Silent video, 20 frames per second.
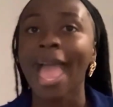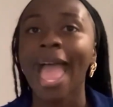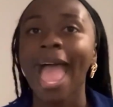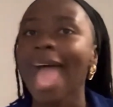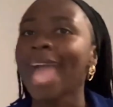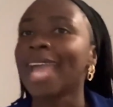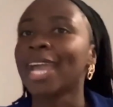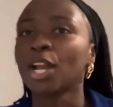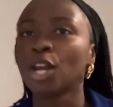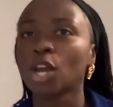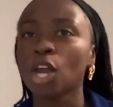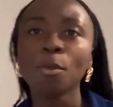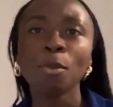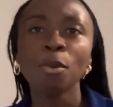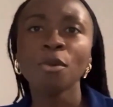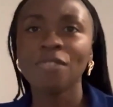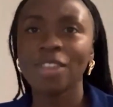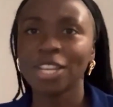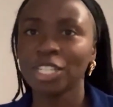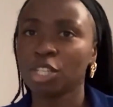a global
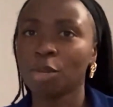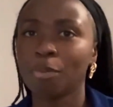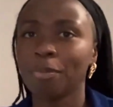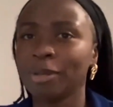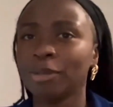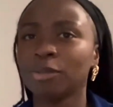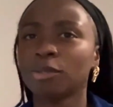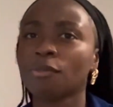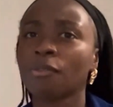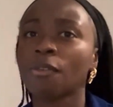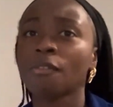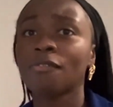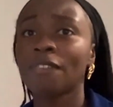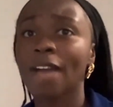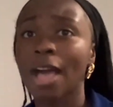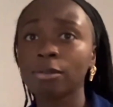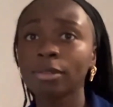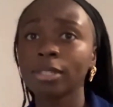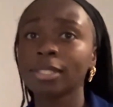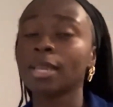venture builder for
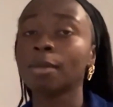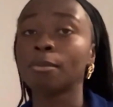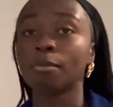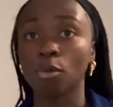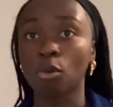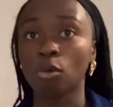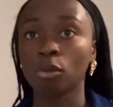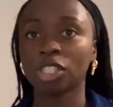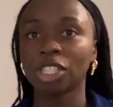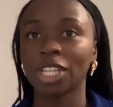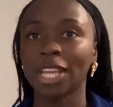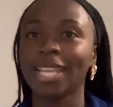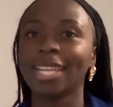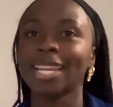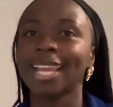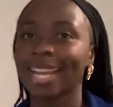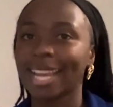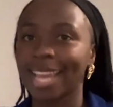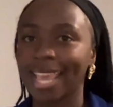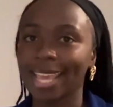founders in blockchain
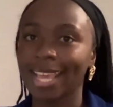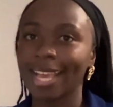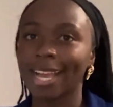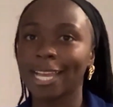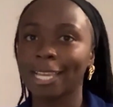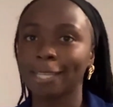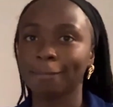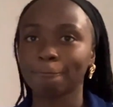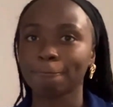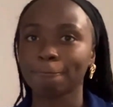and AI.